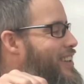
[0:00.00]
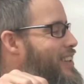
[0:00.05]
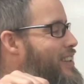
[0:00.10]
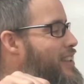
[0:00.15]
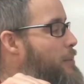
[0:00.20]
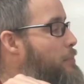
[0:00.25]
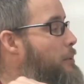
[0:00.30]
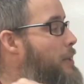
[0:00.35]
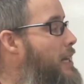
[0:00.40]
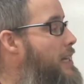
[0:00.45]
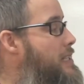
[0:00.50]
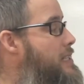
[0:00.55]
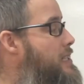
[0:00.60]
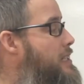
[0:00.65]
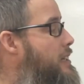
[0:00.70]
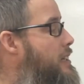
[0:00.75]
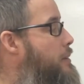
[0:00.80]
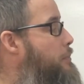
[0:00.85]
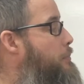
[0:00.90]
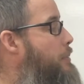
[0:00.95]
the
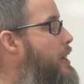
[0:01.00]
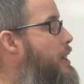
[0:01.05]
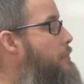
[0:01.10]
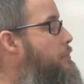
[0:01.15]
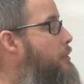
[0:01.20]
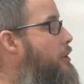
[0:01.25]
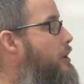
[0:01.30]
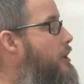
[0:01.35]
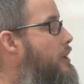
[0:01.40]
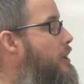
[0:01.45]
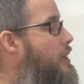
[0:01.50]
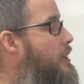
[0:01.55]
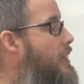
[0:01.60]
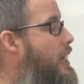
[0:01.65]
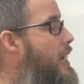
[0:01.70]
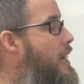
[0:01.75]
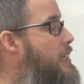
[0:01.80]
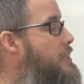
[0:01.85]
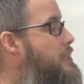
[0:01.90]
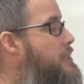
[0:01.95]
plastic, paper,
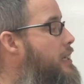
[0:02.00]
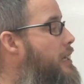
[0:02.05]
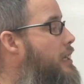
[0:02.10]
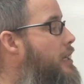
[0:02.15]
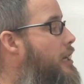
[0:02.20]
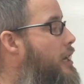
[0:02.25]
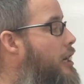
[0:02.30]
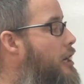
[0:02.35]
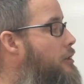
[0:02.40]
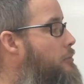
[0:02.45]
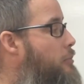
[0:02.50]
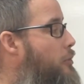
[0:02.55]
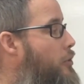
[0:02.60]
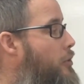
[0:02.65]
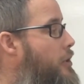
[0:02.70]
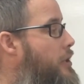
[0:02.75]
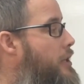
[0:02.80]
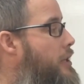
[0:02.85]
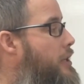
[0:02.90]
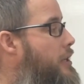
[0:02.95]
glass, and
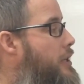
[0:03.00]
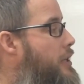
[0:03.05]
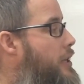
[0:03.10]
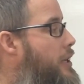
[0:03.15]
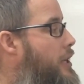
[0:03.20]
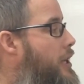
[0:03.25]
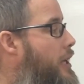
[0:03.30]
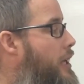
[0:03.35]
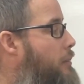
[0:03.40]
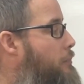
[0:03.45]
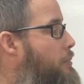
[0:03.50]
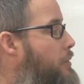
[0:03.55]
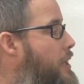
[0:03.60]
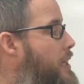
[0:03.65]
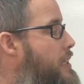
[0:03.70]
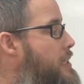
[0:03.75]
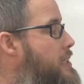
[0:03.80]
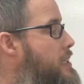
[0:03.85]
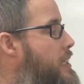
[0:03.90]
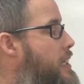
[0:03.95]
cardboard and
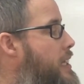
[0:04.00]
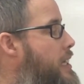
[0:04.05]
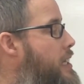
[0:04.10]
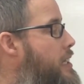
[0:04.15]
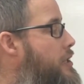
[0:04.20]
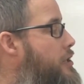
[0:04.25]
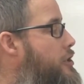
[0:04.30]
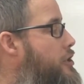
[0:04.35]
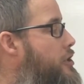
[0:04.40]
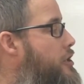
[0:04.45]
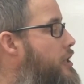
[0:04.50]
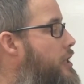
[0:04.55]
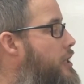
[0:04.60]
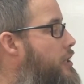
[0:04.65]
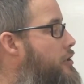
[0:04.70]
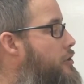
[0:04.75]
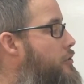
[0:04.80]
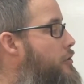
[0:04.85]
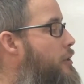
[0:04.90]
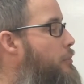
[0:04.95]
place each
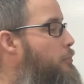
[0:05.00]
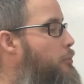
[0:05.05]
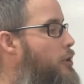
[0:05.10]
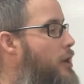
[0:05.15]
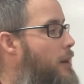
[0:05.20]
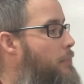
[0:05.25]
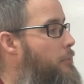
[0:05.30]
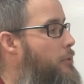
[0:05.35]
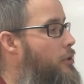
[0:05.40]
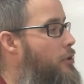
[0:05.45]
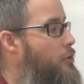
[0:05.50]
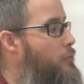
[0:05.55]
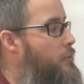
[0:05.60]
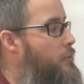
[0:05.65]
into the proper